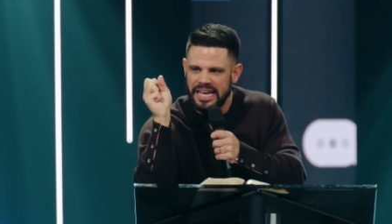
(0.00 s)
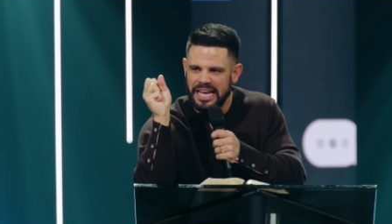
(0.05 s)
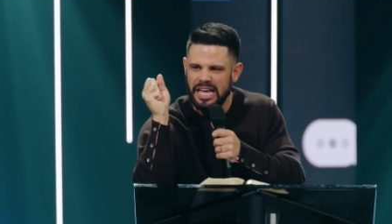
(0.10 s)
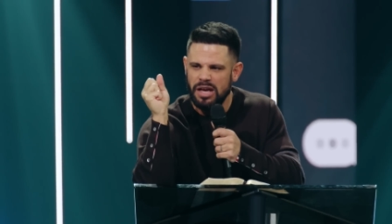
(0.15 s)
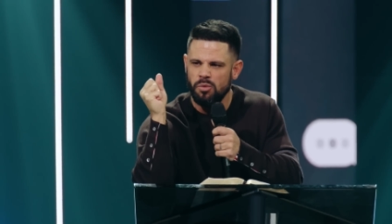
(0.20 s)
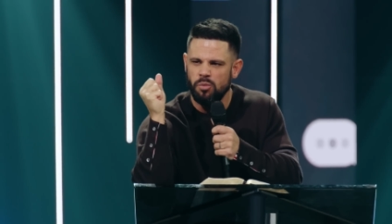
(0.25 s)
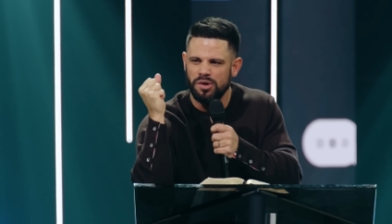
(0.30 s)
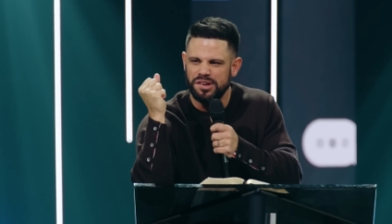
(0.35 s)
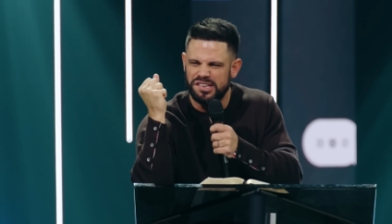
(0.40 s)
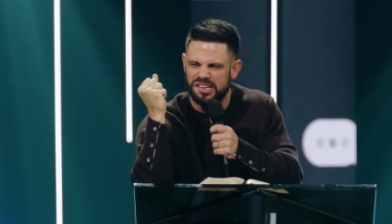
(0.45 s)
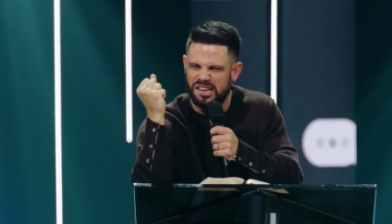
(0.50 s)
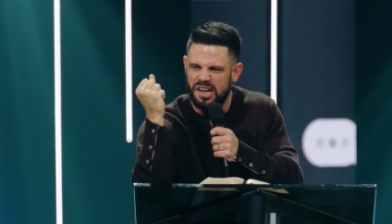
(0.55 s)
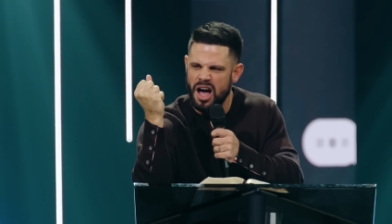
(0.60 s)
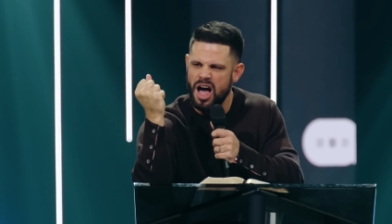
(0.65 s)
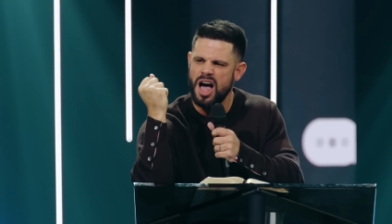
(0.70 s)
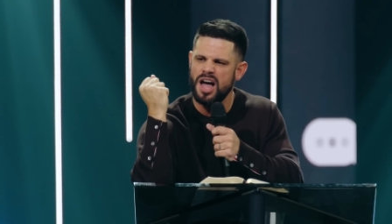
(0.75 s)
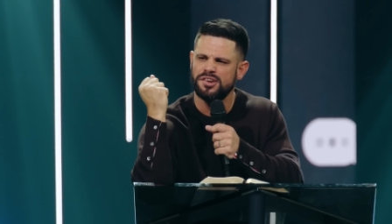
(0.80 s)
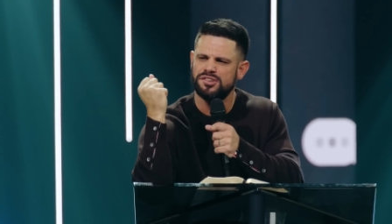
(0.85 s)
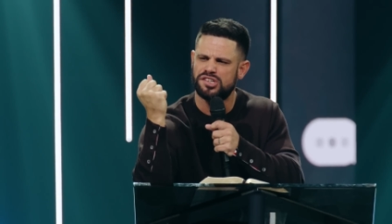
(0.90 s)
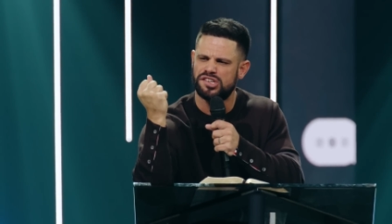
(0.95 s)
it was
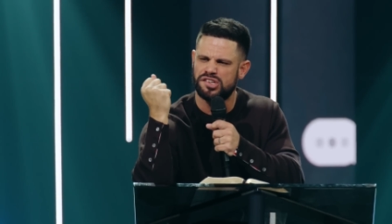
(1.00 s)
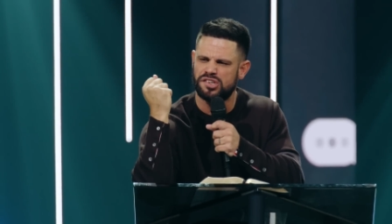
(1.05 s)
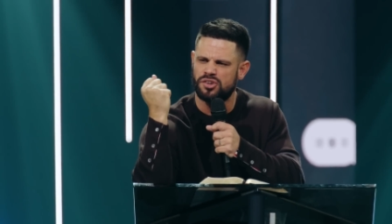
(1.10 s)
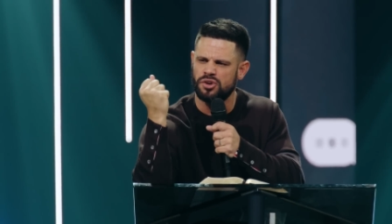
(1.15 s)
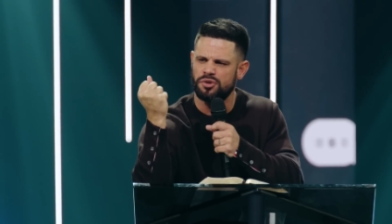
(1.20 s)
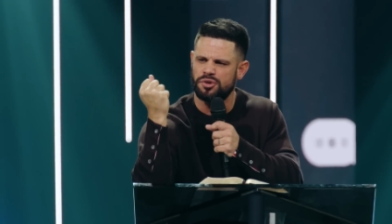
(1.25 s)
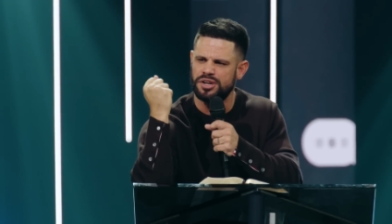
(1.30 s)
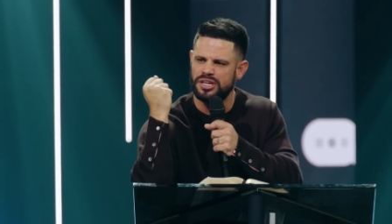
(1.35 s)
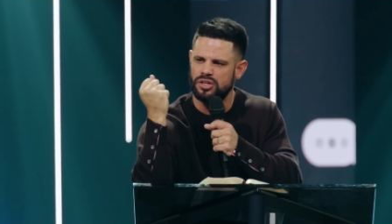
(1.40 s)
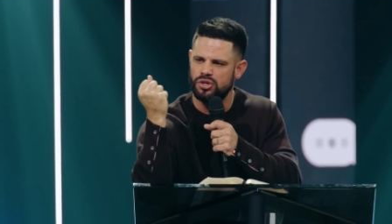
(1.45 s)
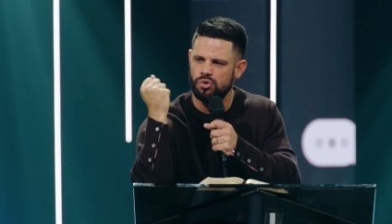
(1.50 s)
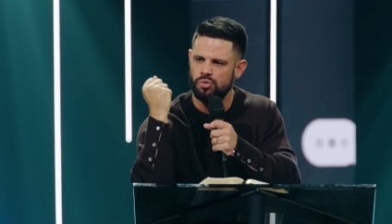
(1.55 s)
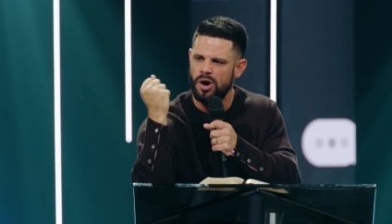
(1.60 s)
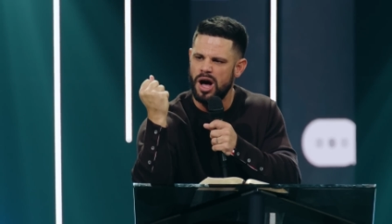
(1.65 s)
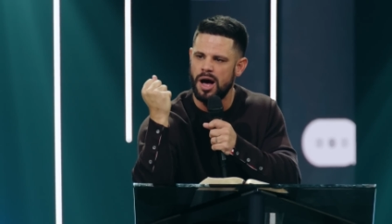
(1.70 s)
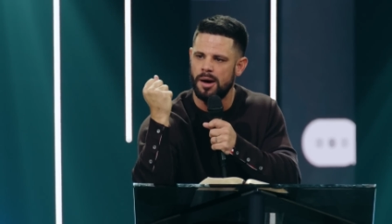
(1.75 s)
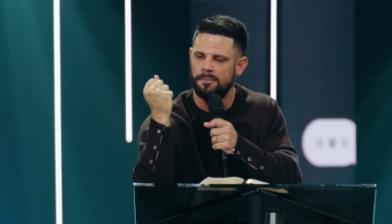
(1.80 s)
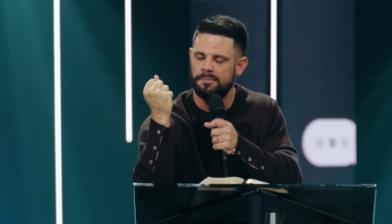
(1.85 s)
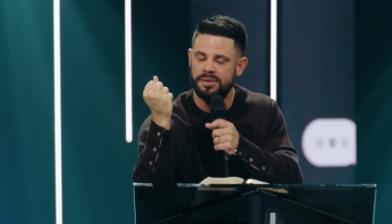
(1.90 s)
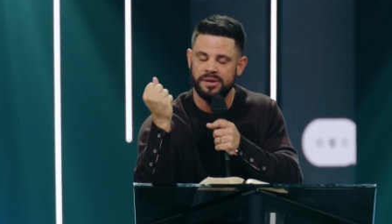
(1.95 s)
God stirring you
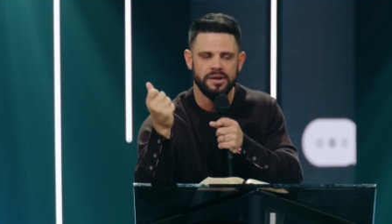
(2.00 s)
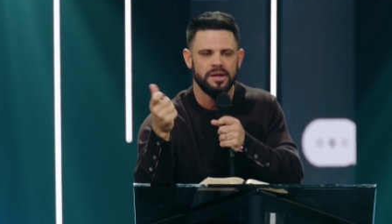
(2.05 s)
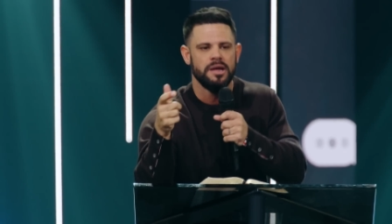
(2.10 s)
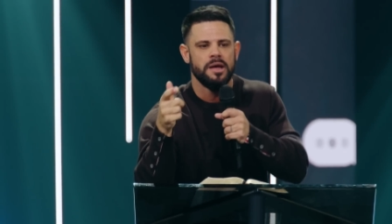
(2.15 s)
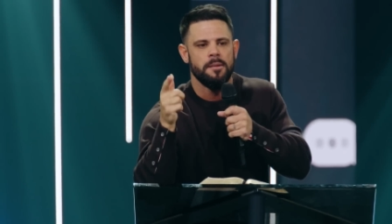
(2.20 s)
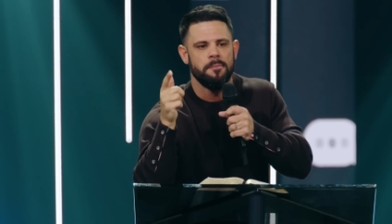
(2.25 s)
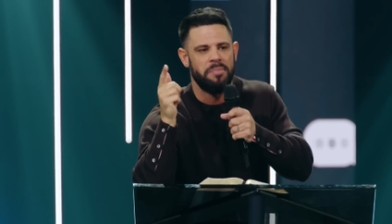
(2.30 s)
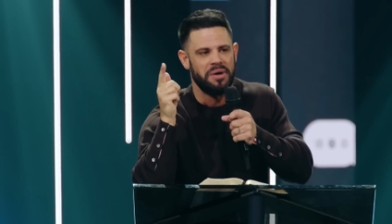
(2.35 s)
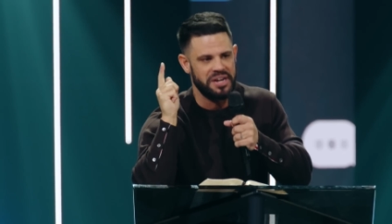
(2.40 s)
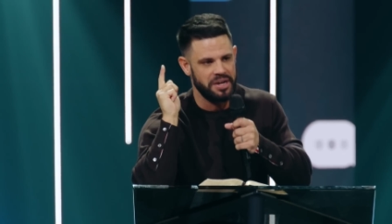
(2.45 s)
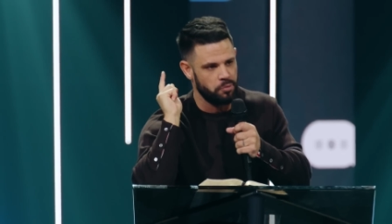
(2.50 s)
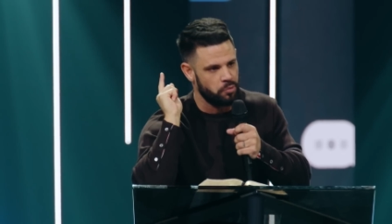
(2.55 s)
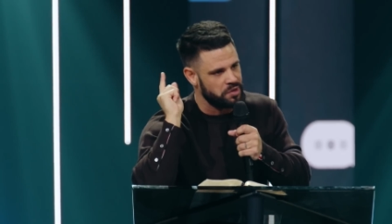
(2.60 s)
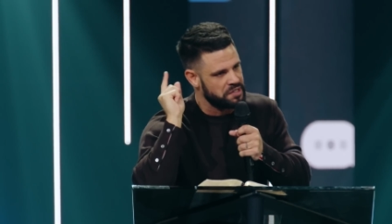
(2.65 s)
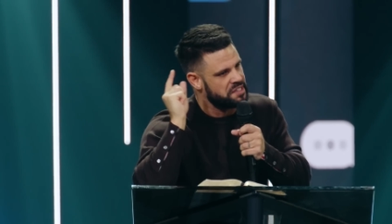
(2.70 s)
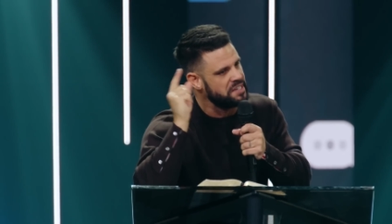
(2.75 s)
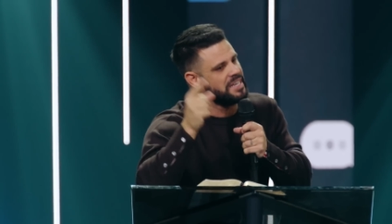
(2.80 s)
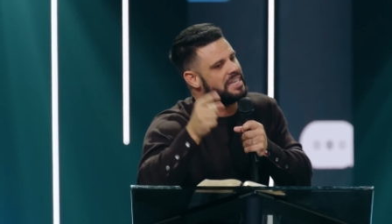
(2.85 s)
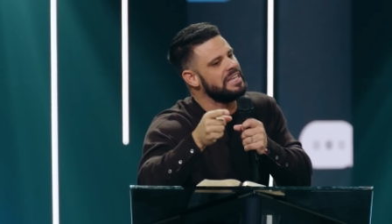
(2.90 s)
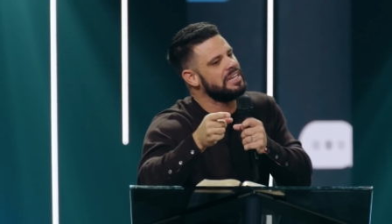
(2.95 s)
up, but it was